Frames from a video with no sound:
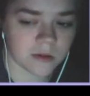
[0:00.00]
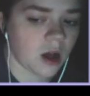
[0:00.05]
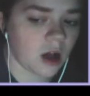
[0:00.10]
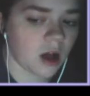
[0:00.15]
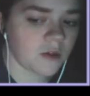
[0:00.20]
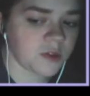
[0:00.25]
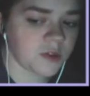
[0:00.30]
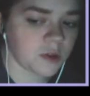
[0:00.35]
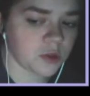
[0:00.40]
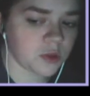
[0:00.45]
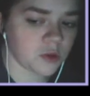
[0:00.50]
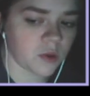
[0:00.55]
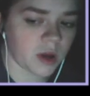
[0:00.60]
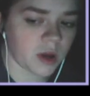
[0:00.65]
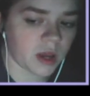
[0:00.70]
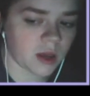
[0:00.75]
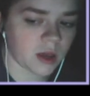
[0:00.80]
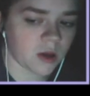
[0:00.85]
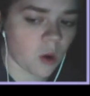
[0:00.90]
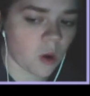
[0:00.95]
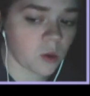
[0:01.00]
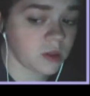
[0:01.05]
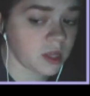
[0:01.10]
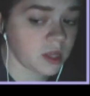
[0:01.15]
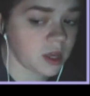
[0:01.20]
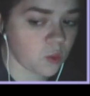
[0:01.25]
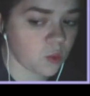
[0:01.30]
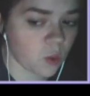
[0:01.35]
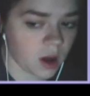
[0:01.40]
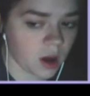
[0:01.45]
Of the three,
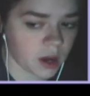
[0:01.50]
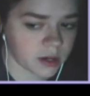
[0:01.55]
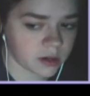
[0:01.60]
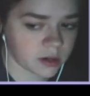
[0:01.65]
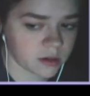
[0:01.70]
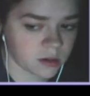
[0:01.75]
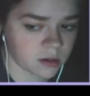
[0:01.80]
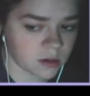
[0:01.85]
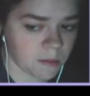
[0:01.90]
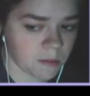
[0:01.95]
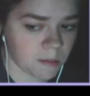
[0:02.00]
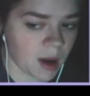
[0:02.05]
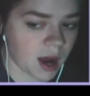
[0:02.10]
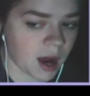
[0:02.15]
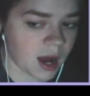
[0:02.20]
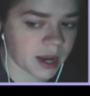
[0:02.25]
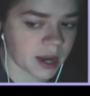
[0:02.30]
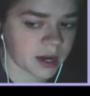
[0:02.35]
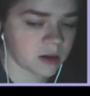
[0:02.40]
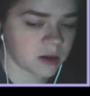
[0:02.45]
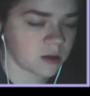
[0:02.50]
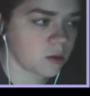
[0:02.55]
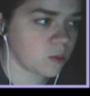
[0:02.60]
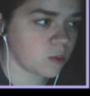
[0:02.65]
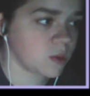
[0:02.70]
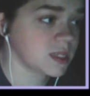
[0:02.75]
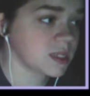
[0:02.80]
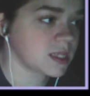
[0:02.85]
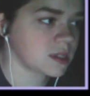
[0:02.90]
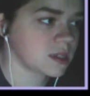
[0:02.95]
only one, mine,
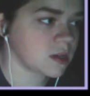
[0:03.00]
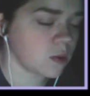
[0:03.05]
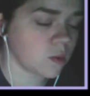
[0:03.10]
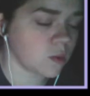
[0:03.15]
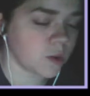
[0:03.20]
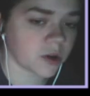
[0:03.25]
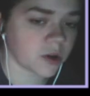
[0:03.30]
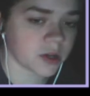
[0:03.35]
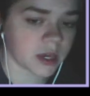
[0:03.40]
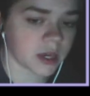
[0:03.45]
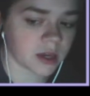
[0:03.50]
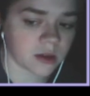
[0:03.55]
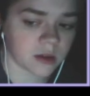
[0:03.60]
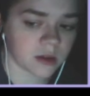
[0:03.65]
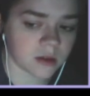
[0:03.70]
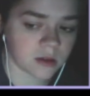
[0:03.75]
was still working.